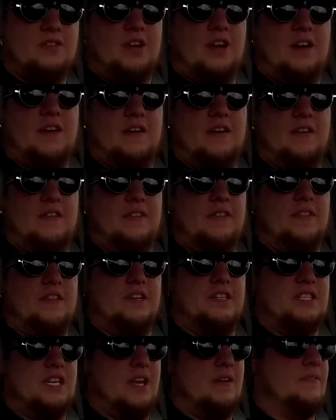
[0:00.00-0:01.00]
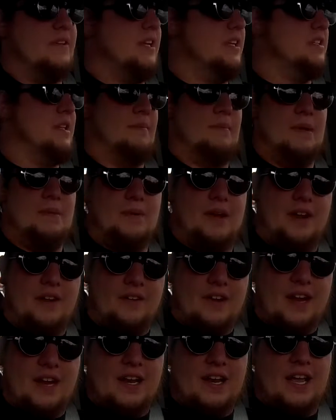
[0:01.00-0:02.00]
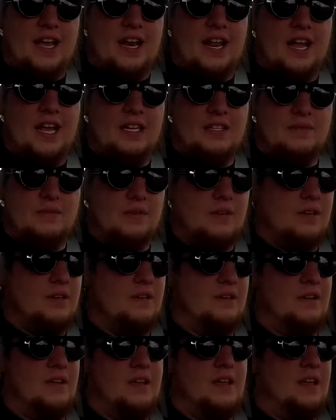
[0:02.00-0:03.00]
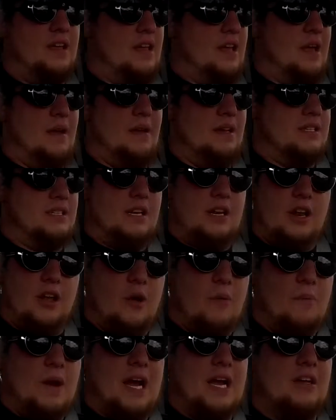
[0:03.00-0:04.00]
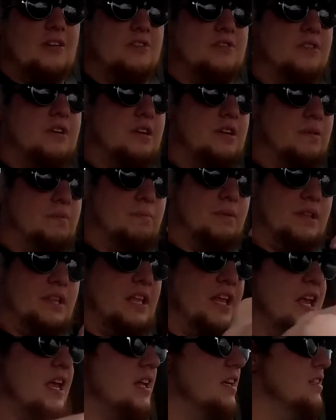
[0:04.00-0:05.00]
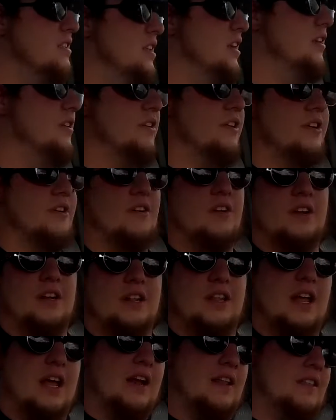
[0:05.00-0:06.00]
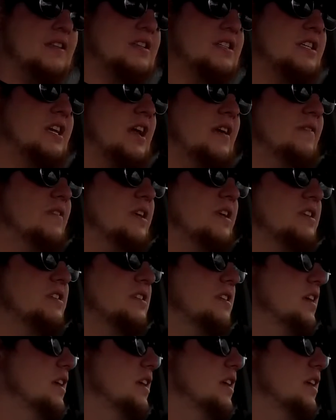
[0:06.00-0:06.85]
on the Chevys, I mean, my granddad has one, and it's a low-mile truck, but the interior on a lot of the Chevys,